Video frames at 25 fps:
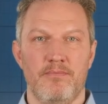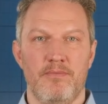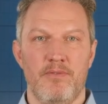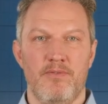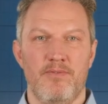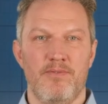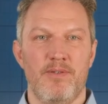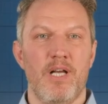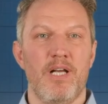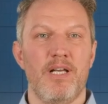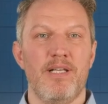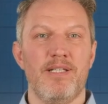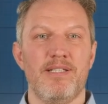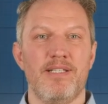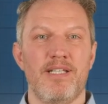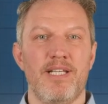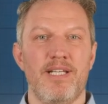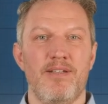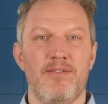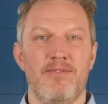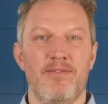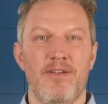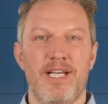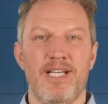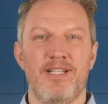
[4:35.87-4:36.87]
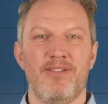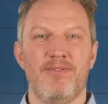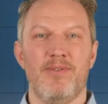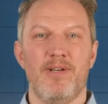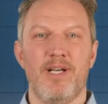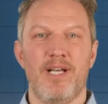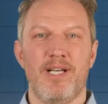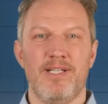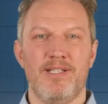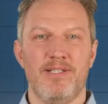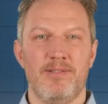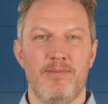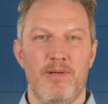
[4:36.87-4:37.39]
Fly safe and
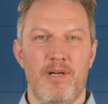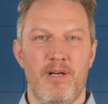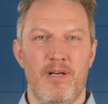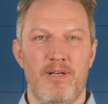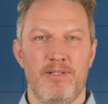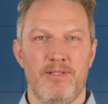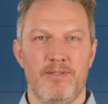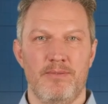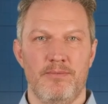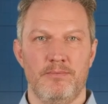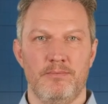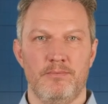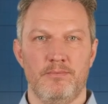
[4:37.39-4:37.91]
fly smart.